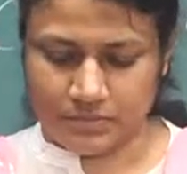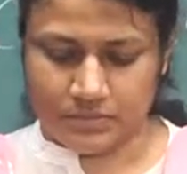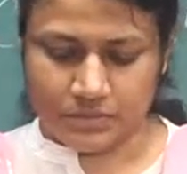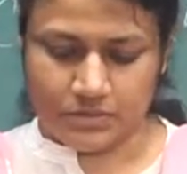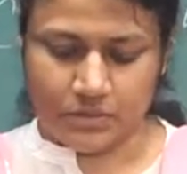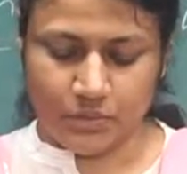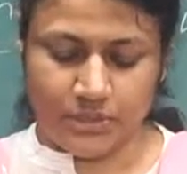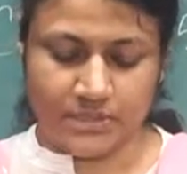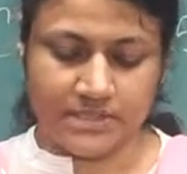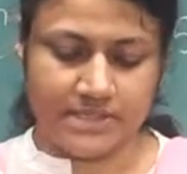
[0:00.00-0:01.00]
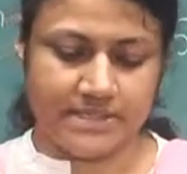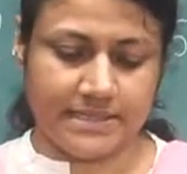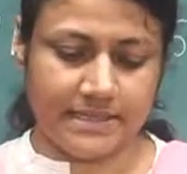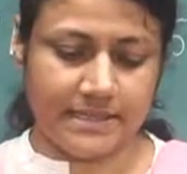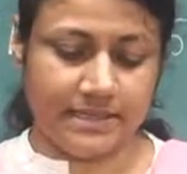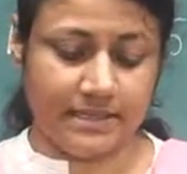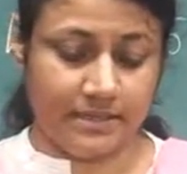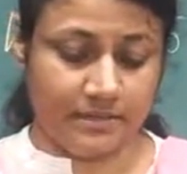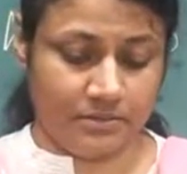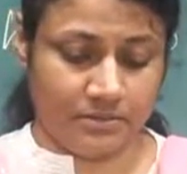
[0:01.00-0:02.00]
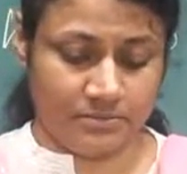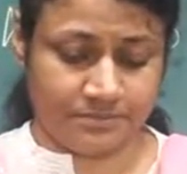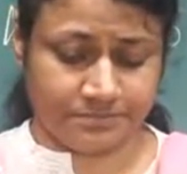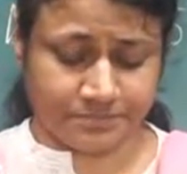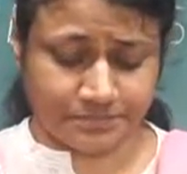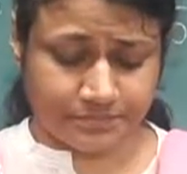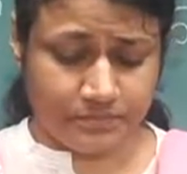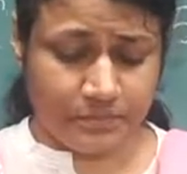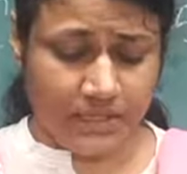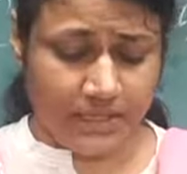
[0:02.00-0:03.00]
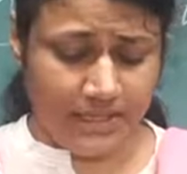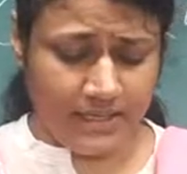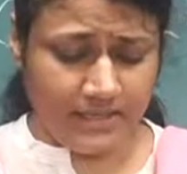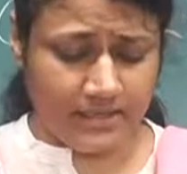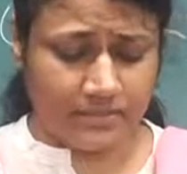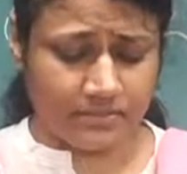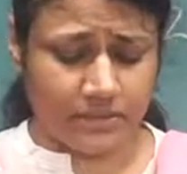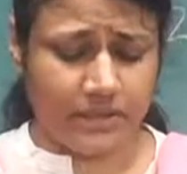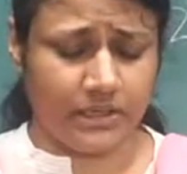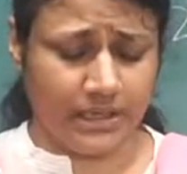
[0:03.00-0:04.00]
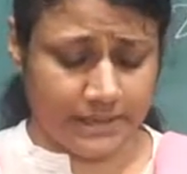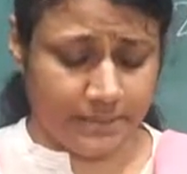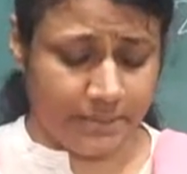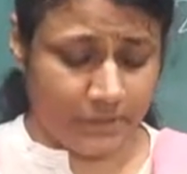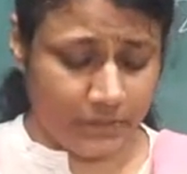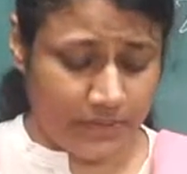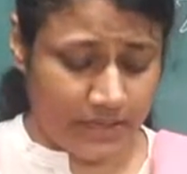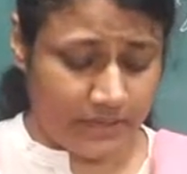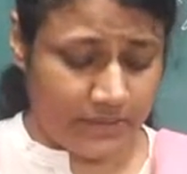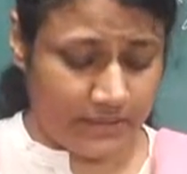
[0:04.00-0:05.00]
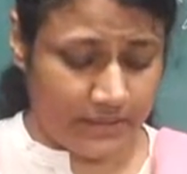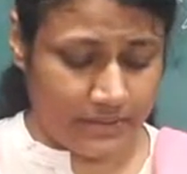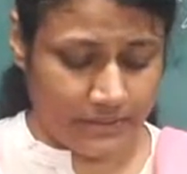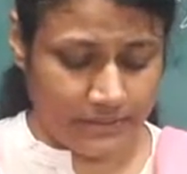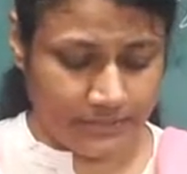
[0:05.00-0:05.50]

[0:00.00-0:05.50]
So what is he telling uh, he, uh, Agrippa to in em antunaru